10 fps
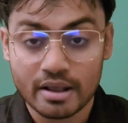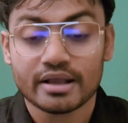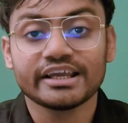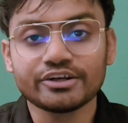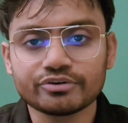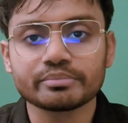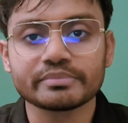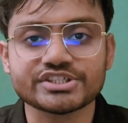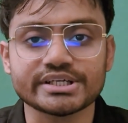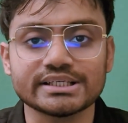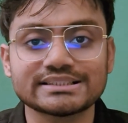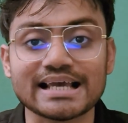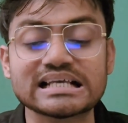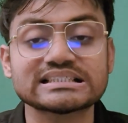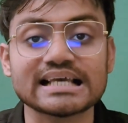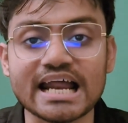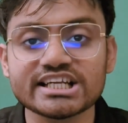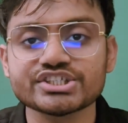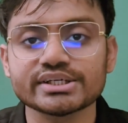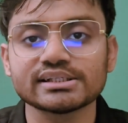Intuitive Machines has
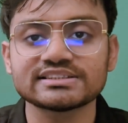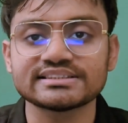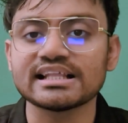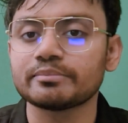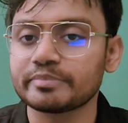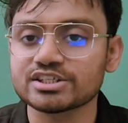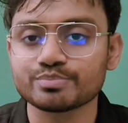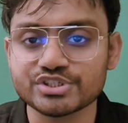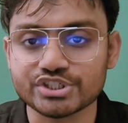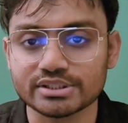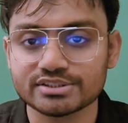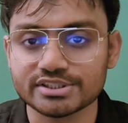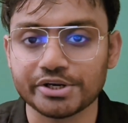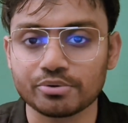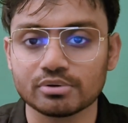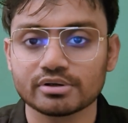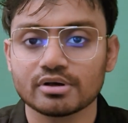additional CLPS missions scheduled,